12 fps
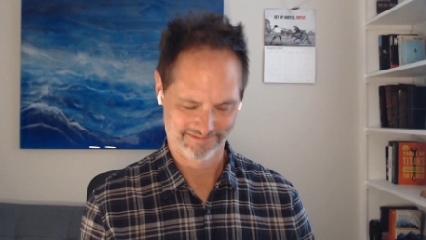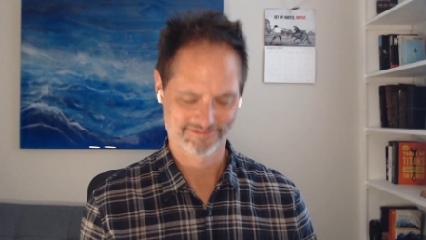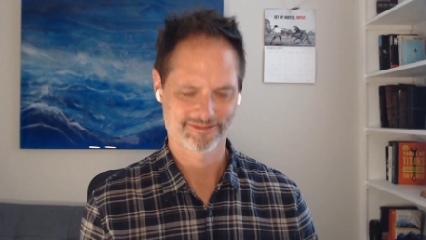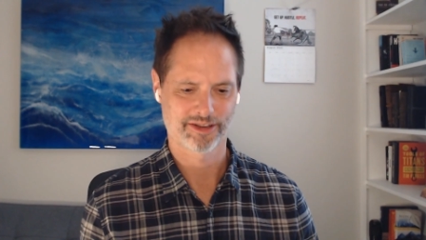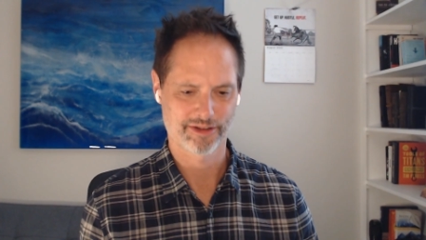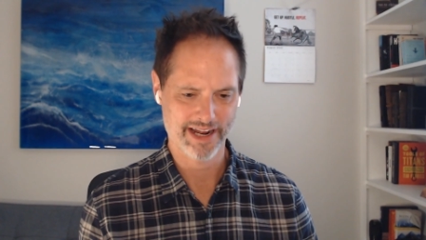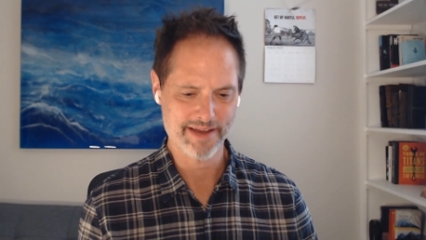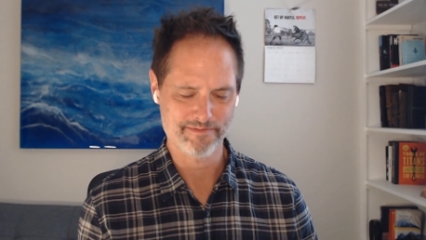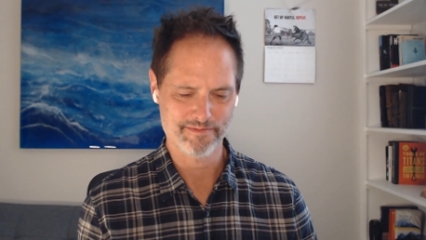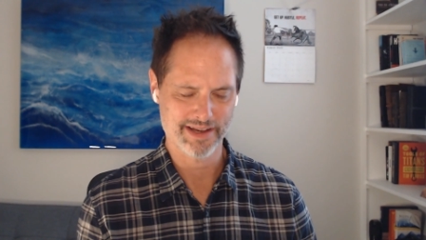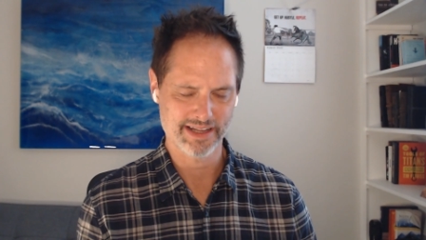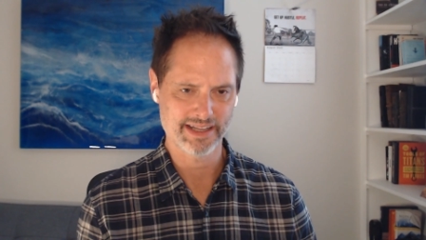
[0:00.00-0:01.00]
Great.
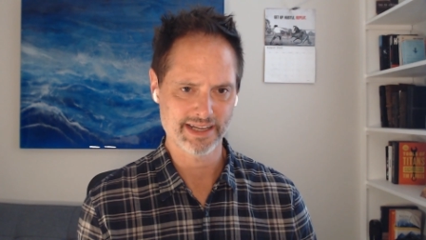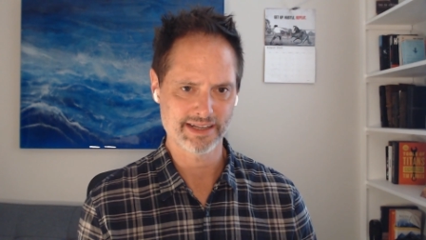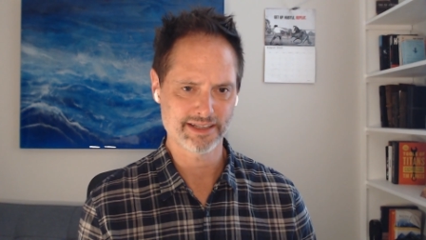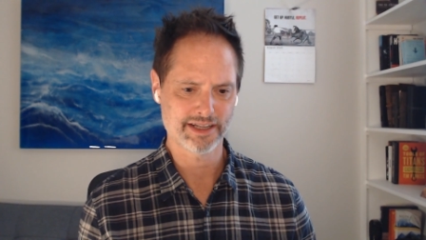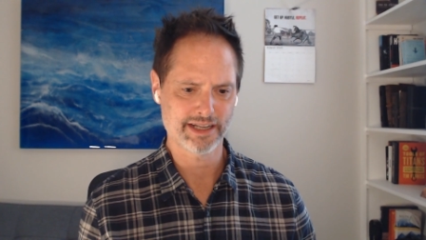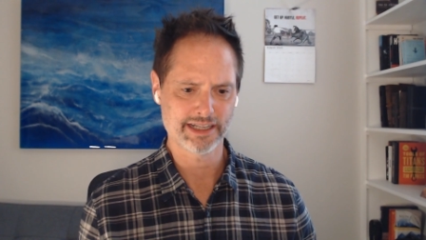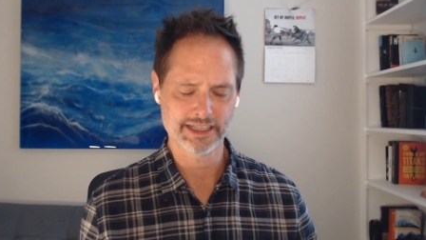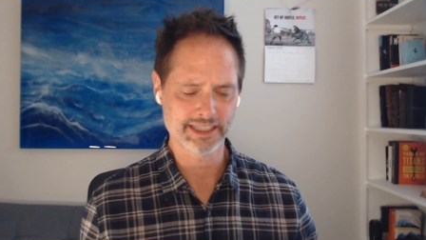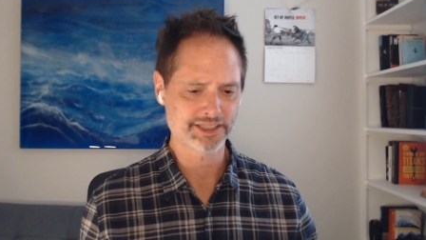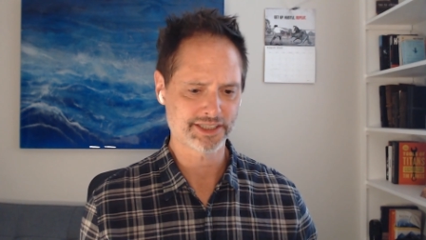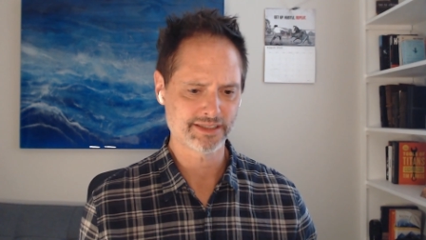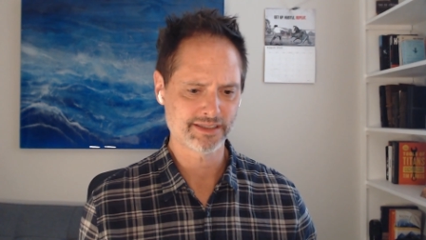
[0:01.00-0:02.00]
And then in
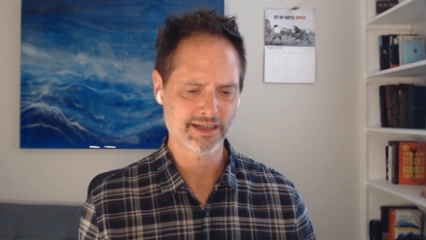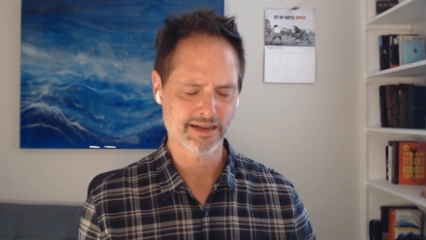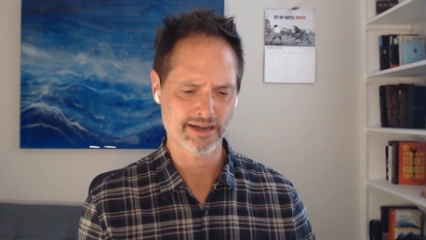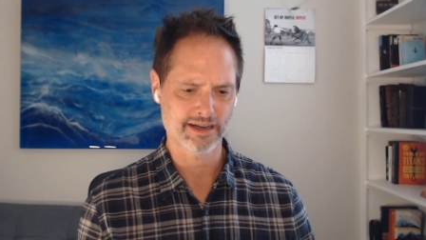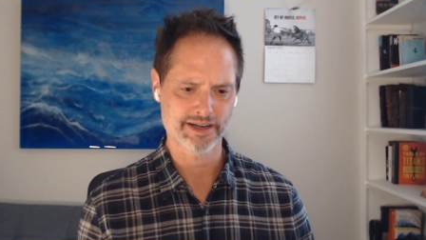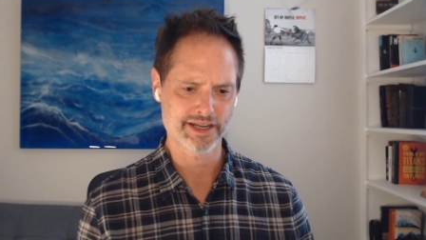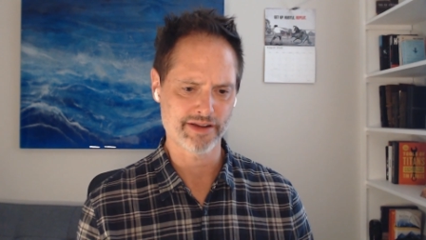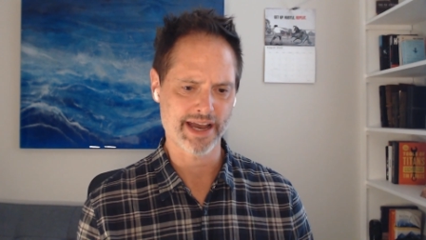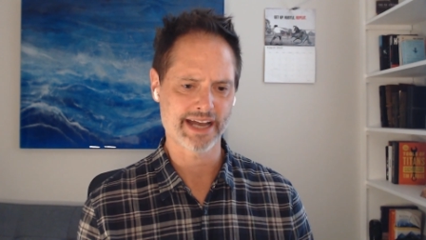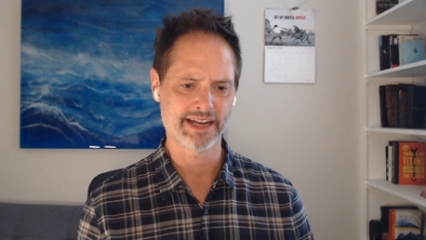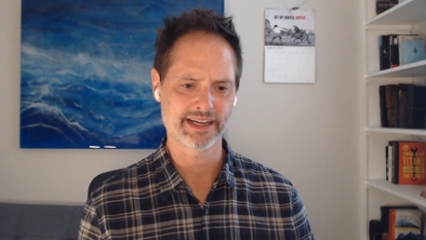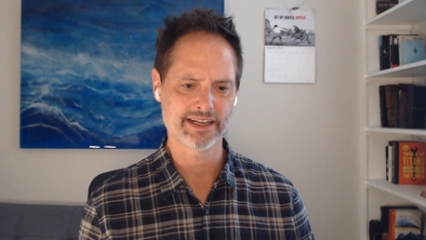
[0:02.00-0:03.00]
addition, are you
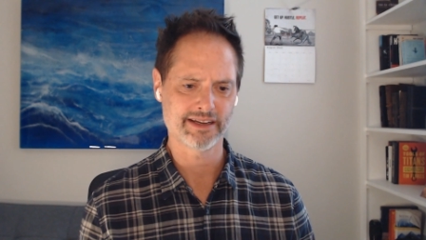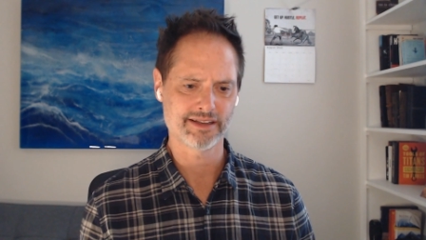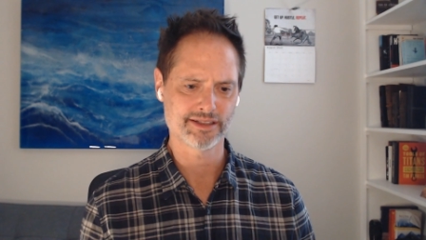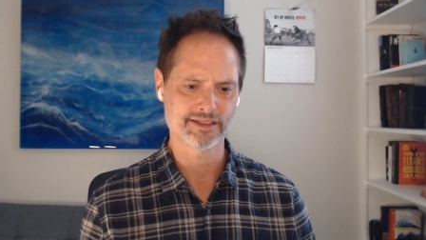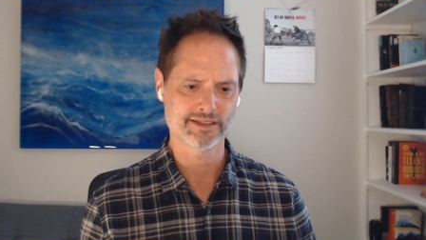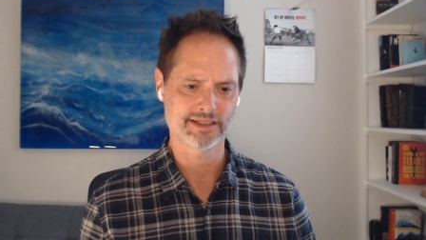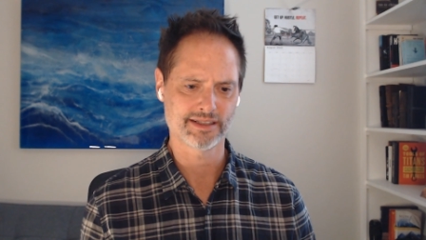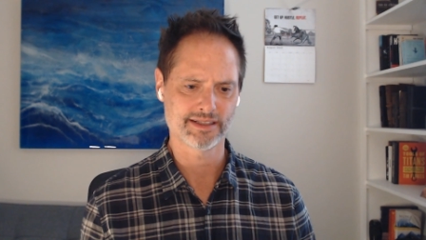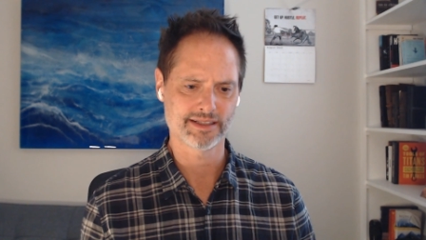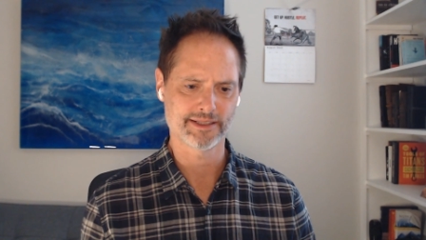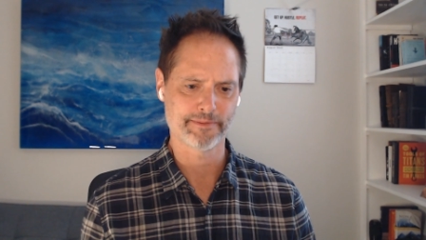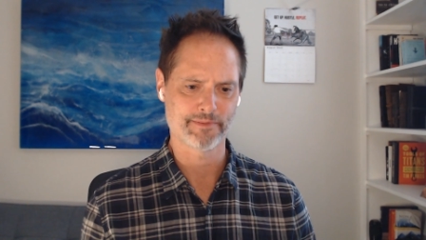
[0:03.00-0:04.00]
adding any
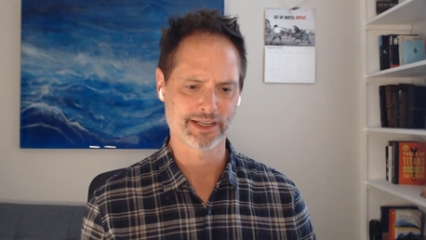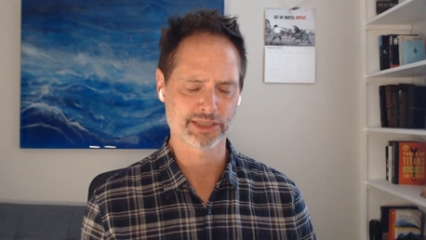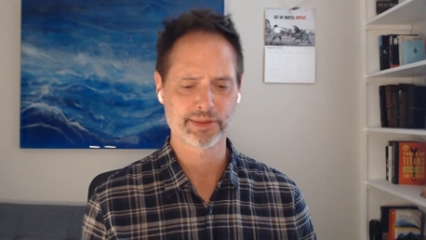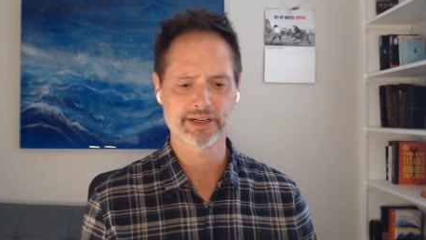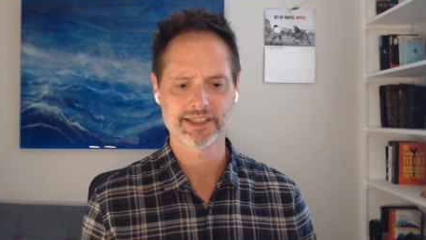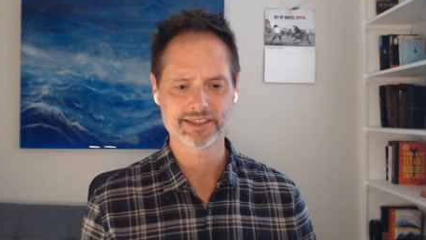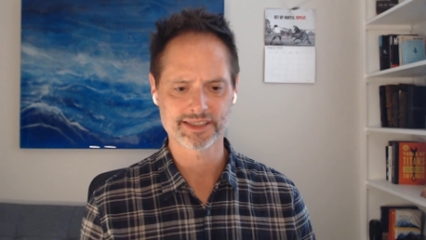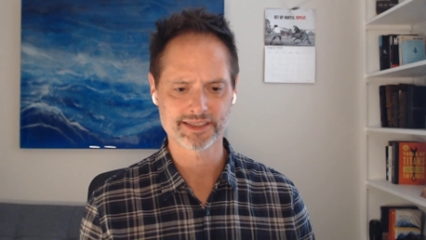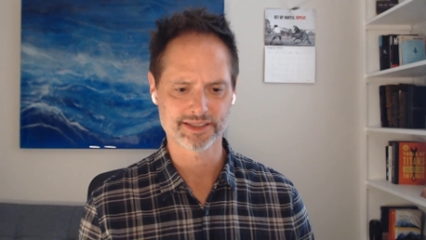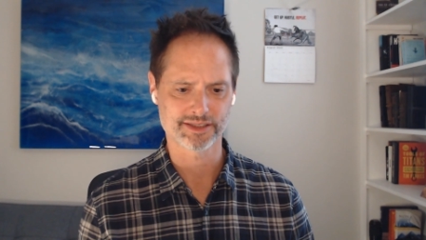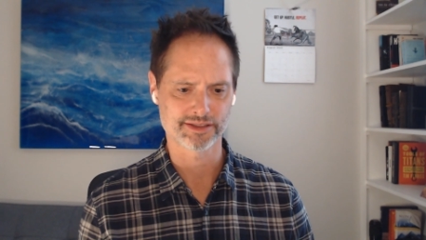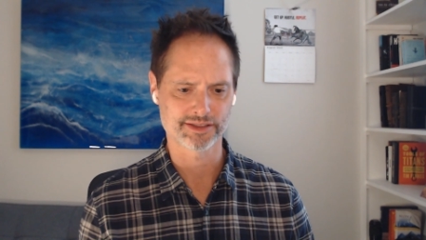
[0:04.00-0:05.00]
other experiences
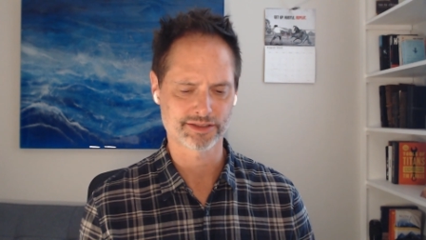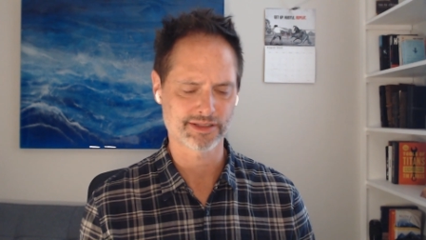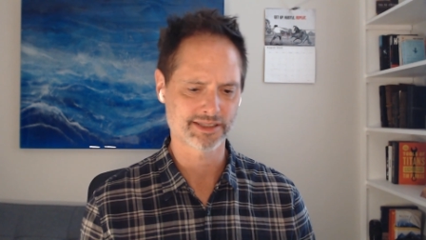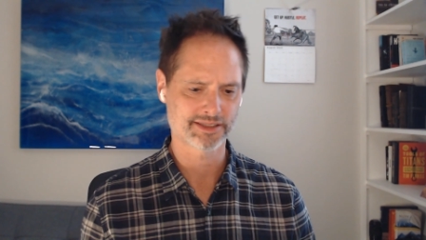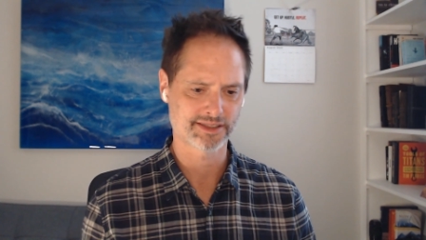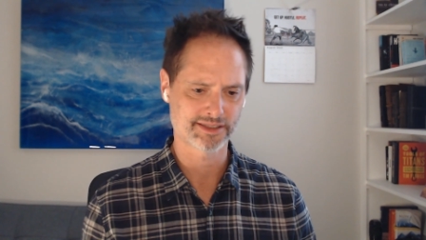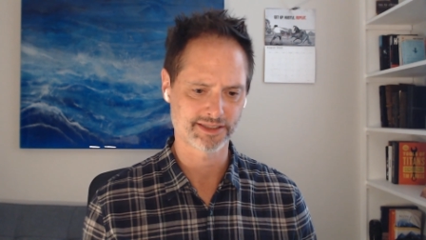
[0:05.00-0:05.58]
or structures